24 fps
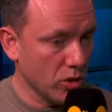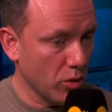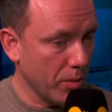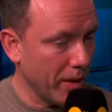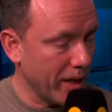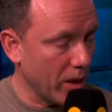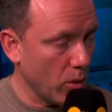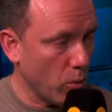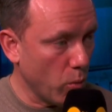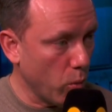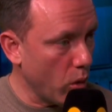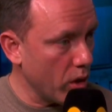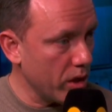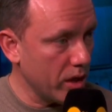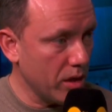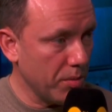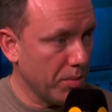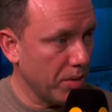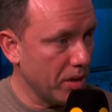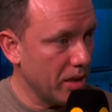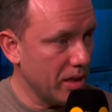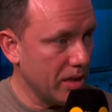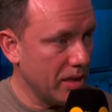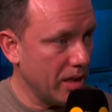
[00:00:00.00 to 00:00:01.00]
No matter what
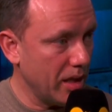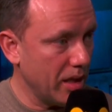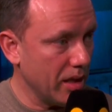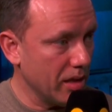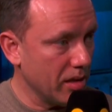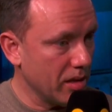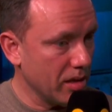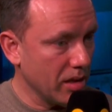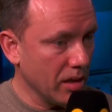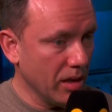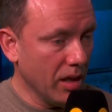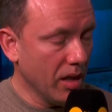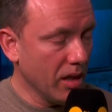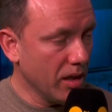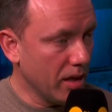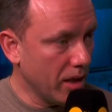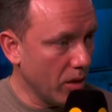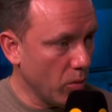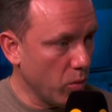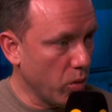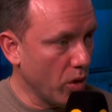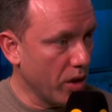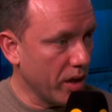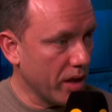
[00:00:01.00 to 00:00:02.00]
anybody did,
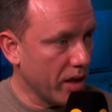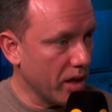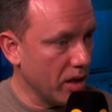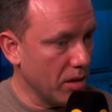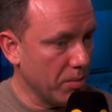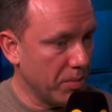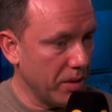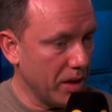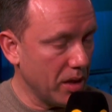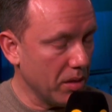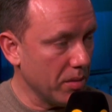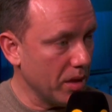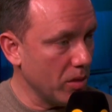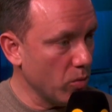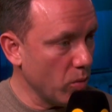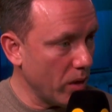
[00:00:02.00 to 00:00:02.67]
they weren't going to beat him.